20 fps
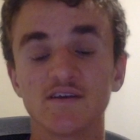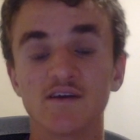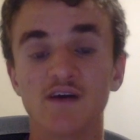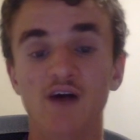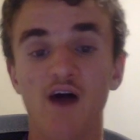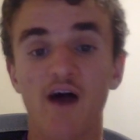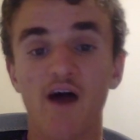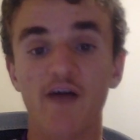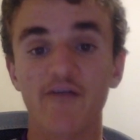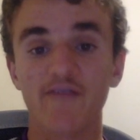
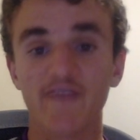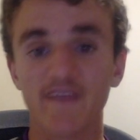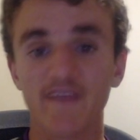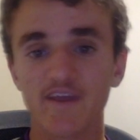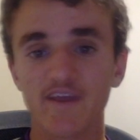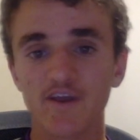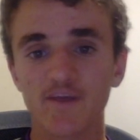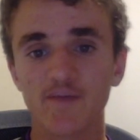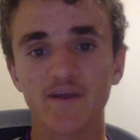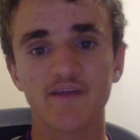I think
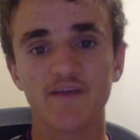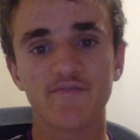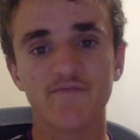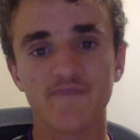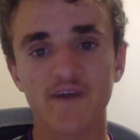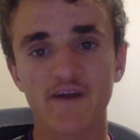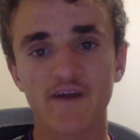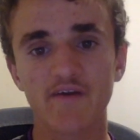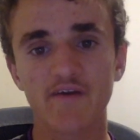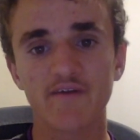it'll be a
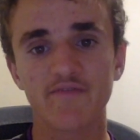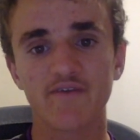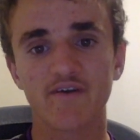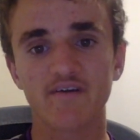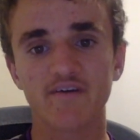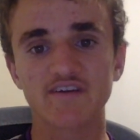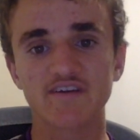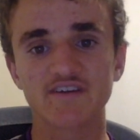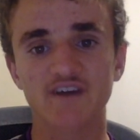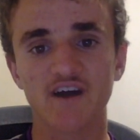very,
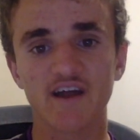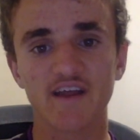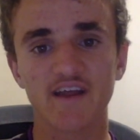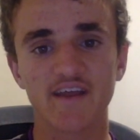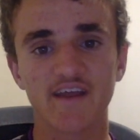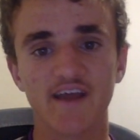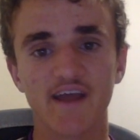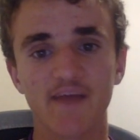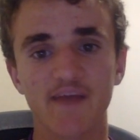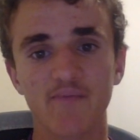very tight
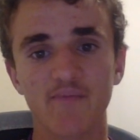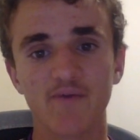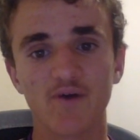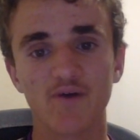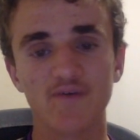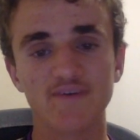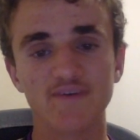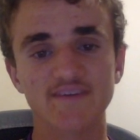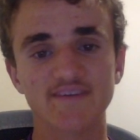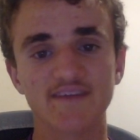game.
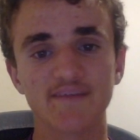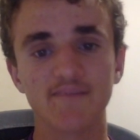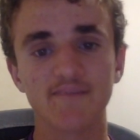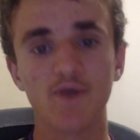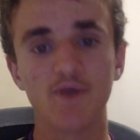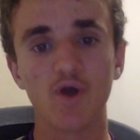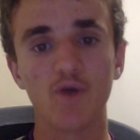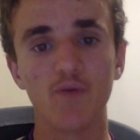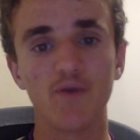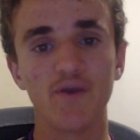Obviously,
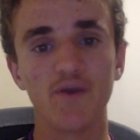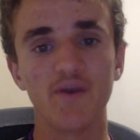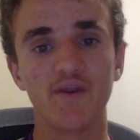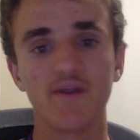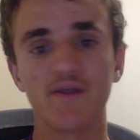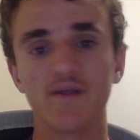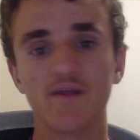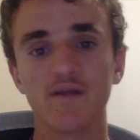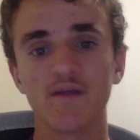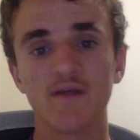Melbourne
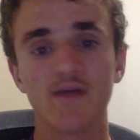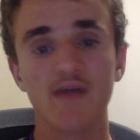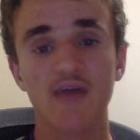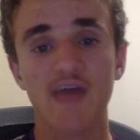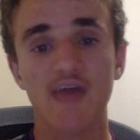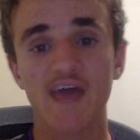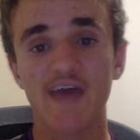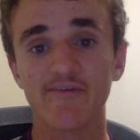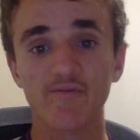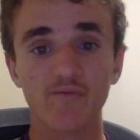
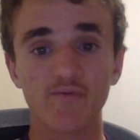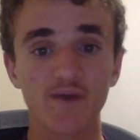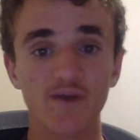haven't won a